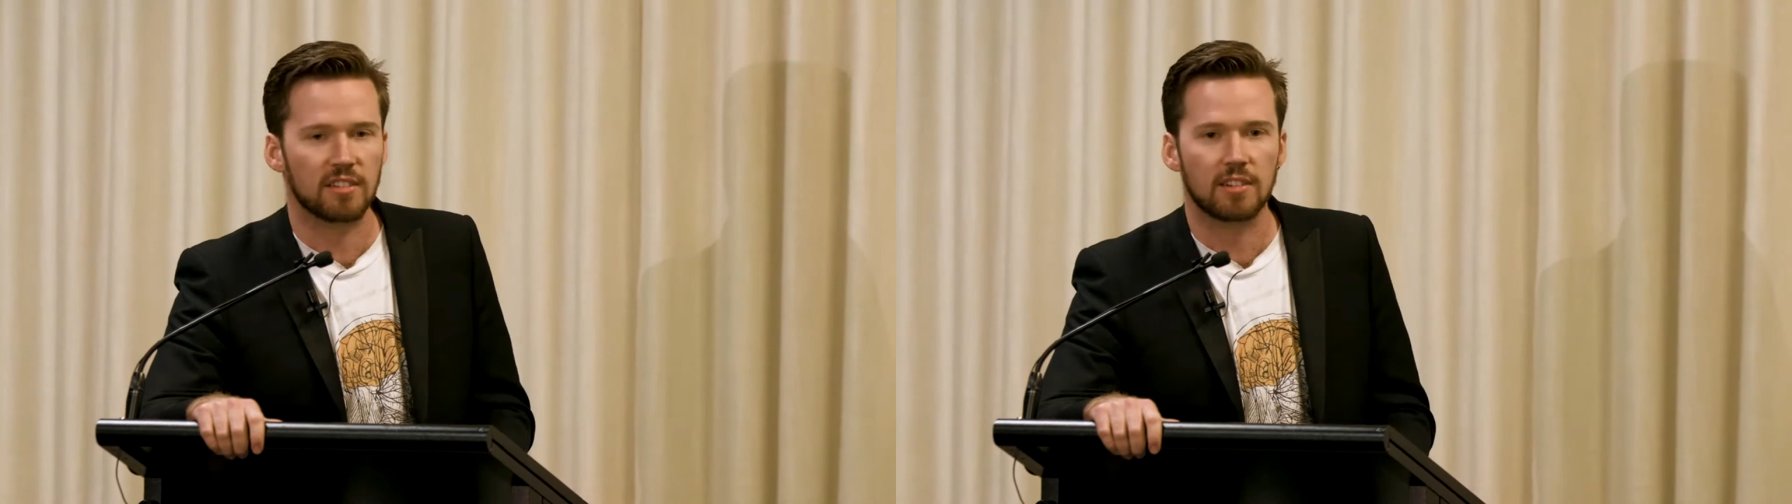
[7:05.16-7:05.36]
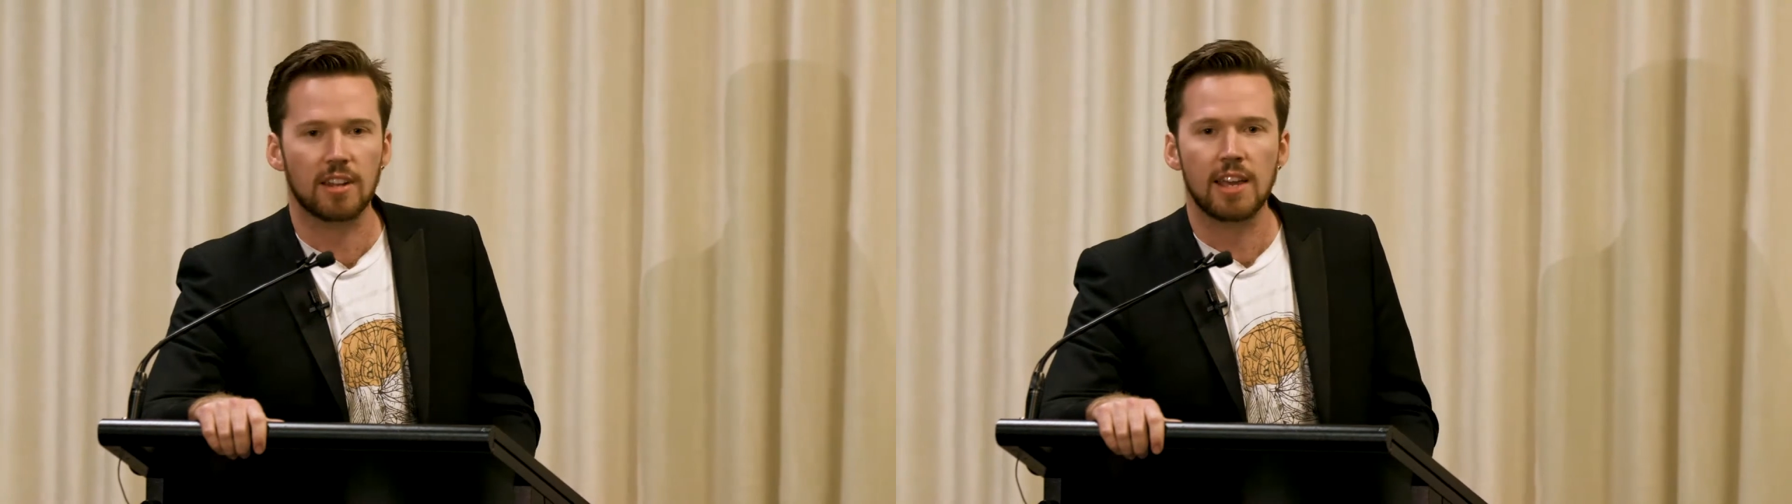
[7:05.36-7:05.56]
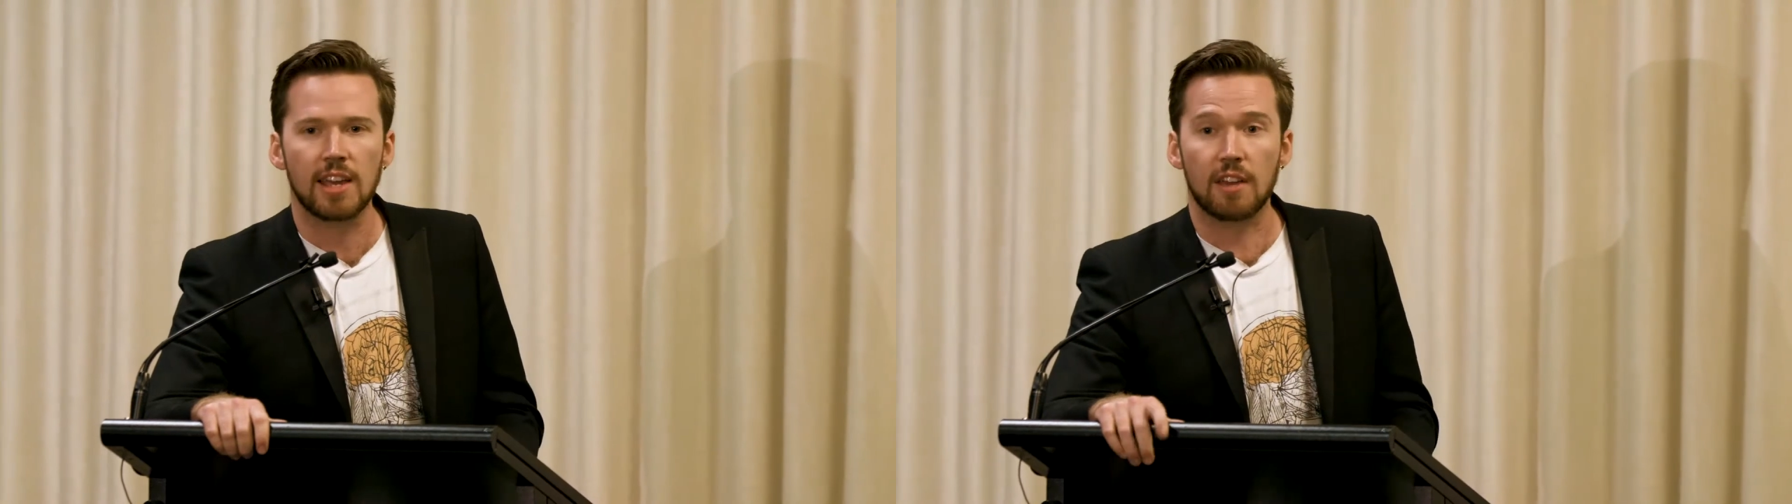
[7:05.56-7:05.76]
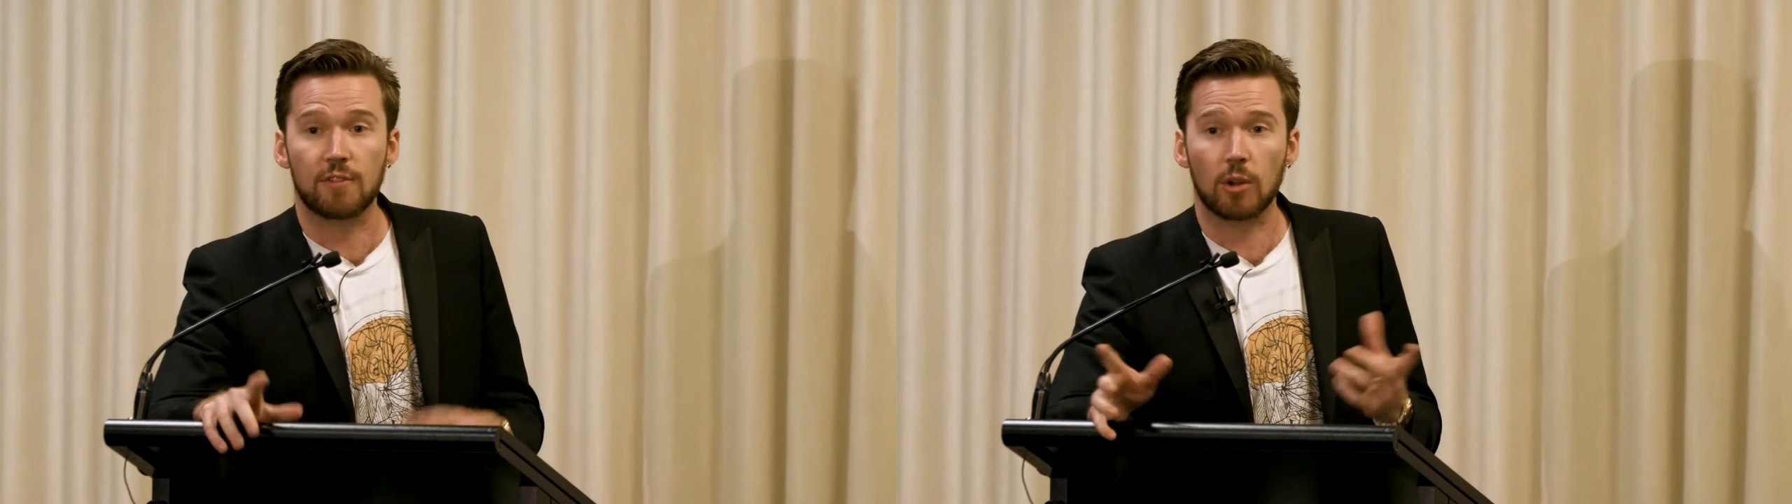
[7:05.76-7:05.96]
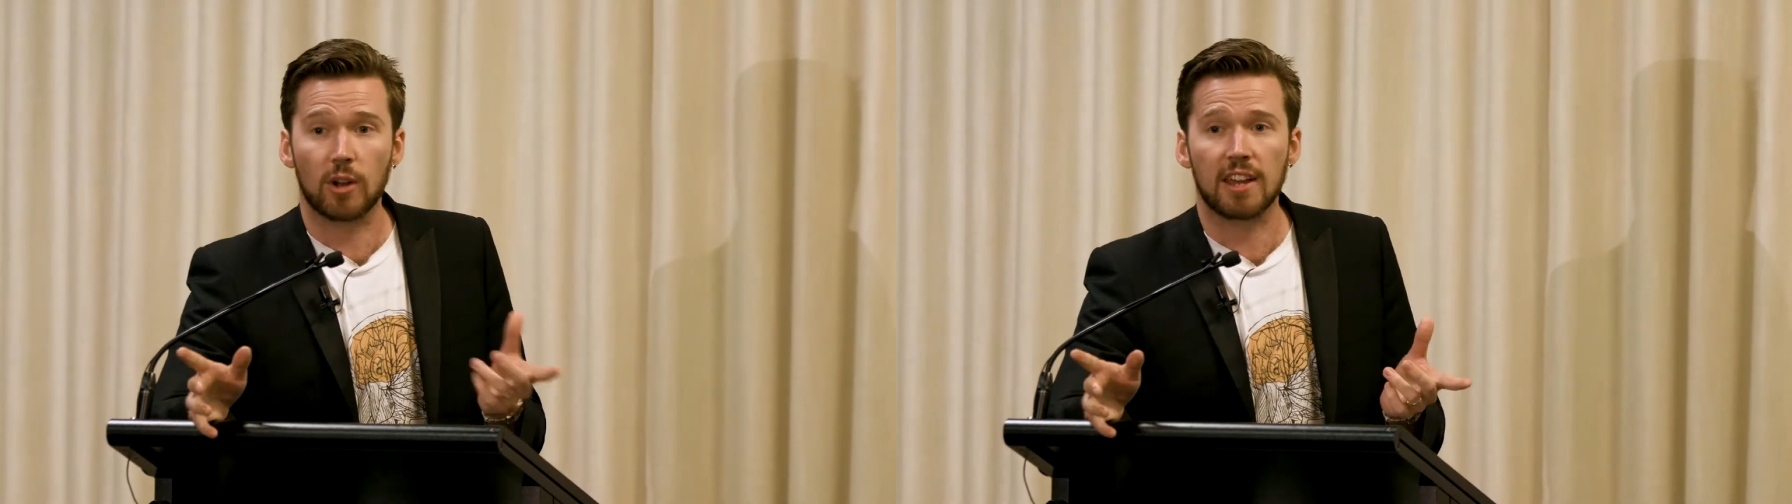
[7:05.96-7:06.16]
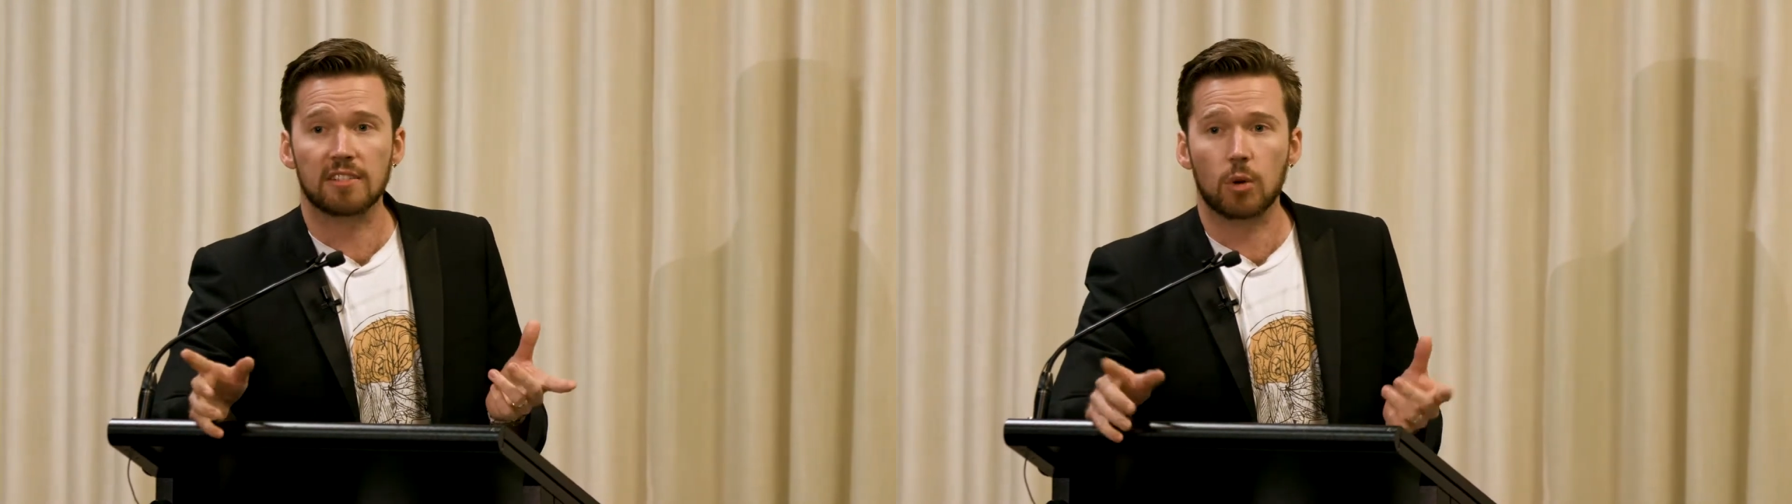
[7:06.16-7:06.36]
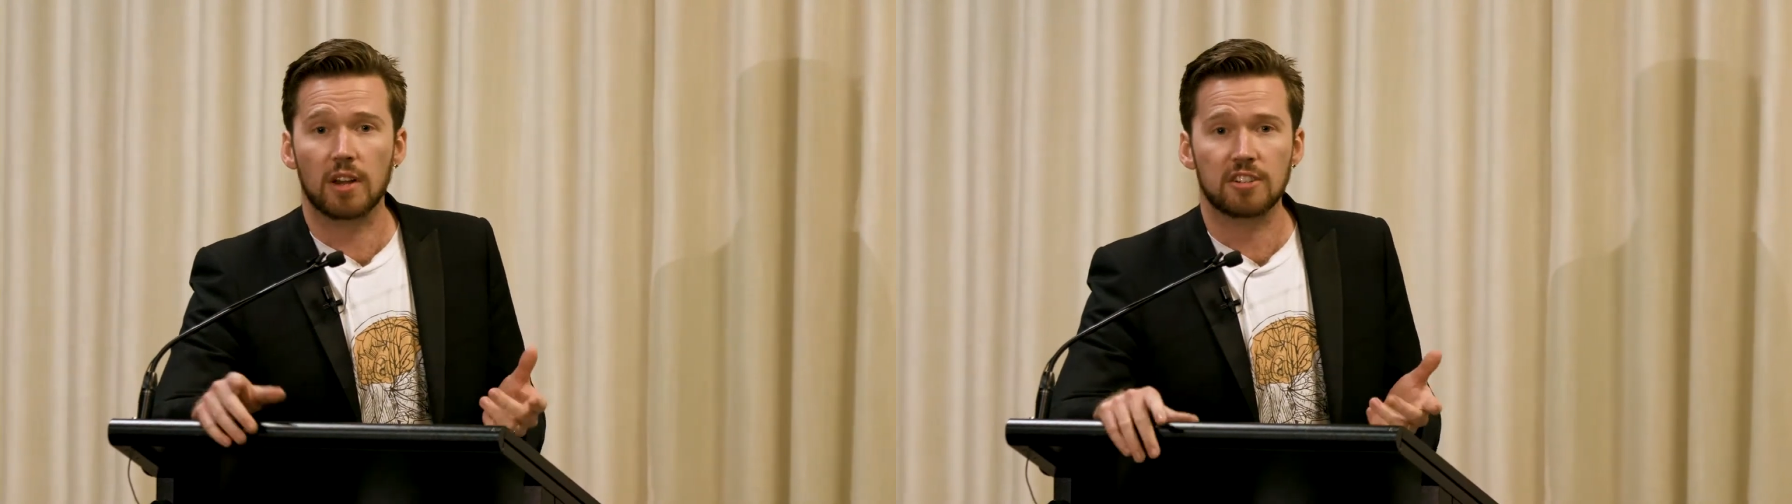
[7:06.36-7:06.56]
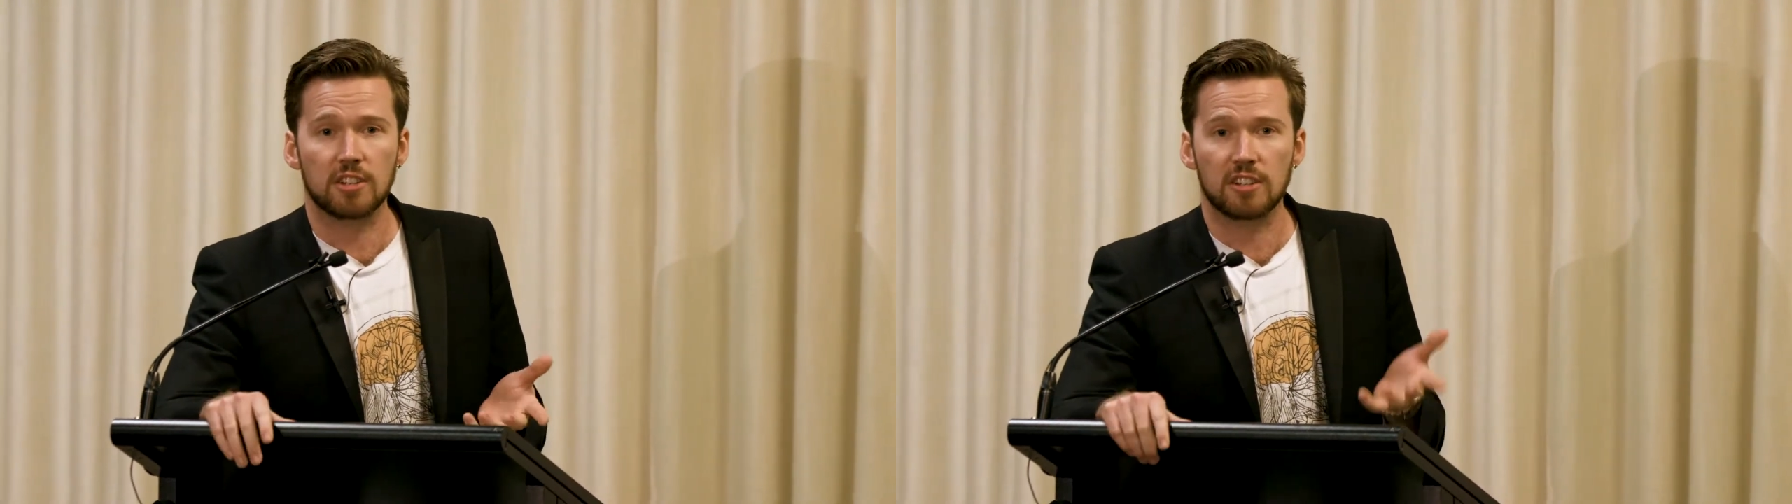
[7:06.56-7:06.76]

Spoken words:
and if anyone has a question,